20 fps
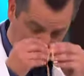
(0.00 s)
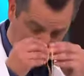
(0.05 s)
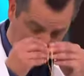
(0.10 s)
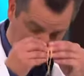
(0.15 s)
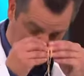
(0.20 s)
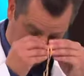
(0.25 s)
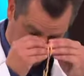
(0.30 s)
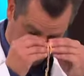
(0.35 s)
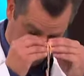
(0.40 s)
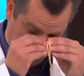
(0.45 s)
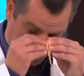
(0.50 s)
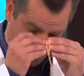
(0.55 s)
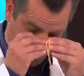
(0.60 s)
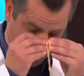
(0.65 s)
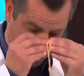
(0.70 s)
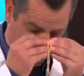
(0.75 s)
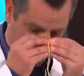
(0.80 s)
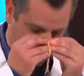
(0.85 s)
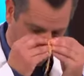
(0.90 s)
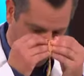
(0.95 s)
Yep, Jim, you're going
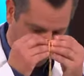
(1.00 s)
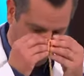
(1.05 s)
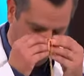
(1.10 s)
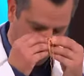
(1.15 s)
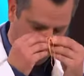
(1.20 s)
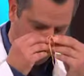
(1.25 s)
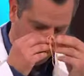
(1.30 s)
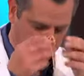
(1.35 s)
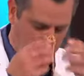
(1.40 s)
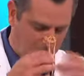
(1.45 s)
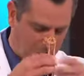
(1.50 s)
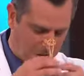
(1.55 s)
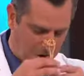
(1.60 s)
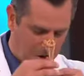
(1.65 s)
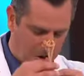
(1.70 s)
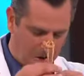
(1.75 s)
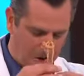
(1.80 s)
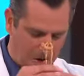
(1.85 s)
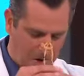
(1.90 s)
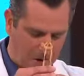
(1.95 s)
to help me.
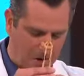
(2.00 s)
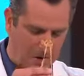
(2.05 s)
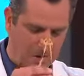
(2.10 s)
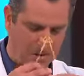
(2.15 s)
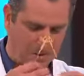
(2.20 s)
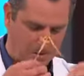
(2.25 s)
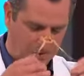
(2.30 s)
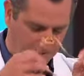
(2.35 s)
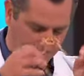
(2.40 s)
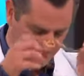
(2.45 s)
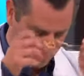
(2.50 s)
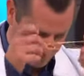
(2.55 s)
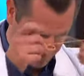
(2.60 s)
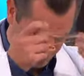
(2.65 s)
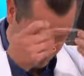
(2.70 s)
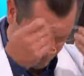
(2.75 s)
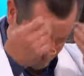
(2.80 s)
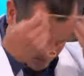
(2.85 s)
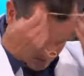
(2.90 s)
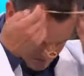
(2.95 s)
Nose plugs, if you're
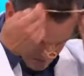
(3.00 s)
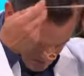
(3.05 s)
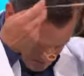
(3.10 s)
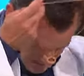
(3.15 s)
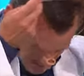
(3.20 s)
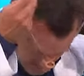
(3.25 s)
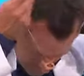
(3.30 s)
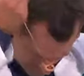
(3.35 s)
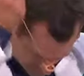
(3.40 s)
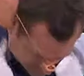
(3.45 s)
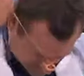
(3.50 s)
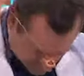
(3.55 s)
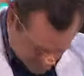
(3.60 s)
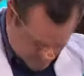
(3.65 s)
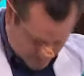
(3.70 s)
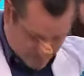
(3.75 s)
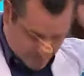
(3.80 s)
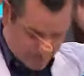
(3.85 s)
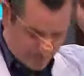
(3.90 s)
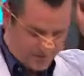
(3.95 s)
prone to,
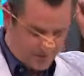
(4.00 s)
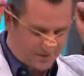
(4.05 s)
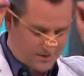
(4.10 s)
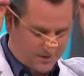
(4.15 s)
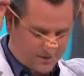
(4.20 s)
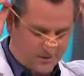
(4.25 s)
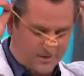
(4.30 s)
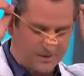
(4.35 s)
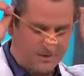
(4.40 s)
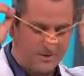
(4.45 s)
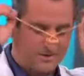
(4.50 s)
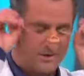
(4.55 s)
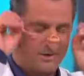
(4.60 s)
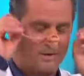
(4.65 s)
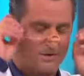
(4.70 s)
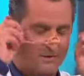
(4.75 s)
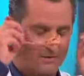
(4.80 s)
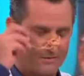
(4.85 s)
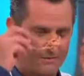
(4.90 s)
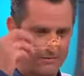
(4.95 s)
to getting a lot of
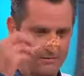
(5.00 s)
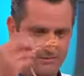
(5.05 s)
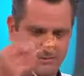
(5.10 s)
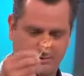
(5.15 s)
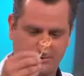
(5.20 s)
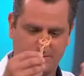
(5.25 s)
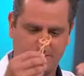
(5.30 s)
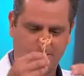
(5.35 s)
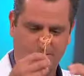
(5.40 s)
water and, and